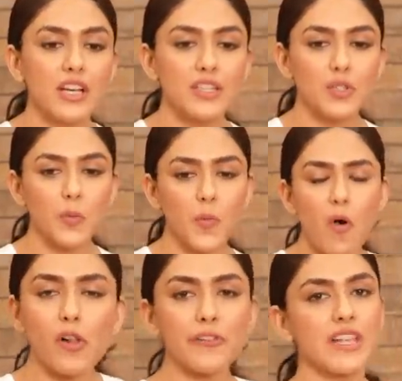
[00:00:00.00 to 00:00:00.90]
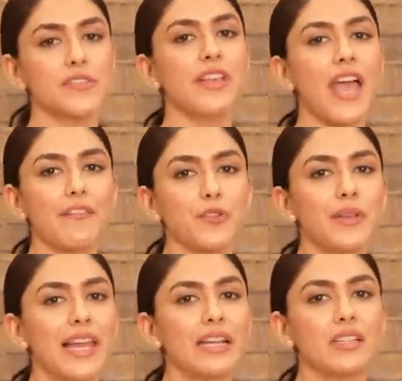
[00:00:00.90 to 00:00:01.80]
So always we have to be
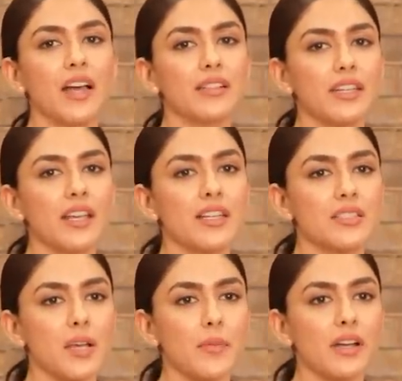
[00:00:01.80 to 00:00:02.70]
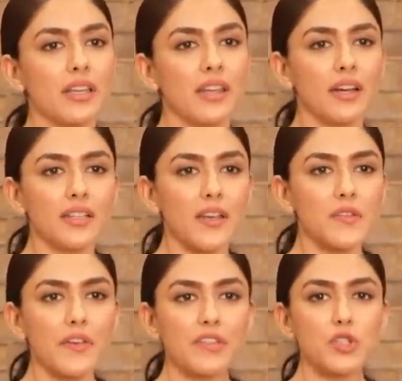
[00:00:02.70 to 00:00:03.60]
like tucked in our stomach, and there are
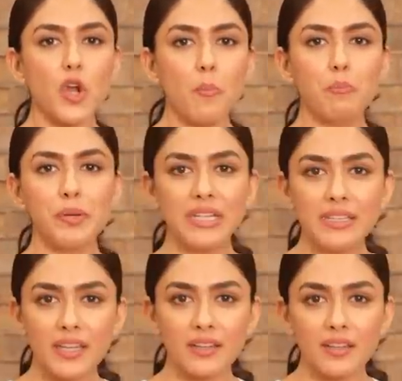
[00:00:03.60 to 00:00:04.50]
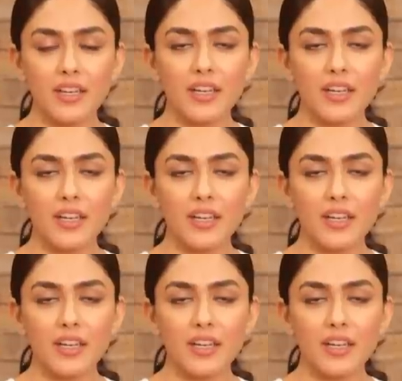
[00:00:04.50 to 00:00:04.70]
times where we stop breathing.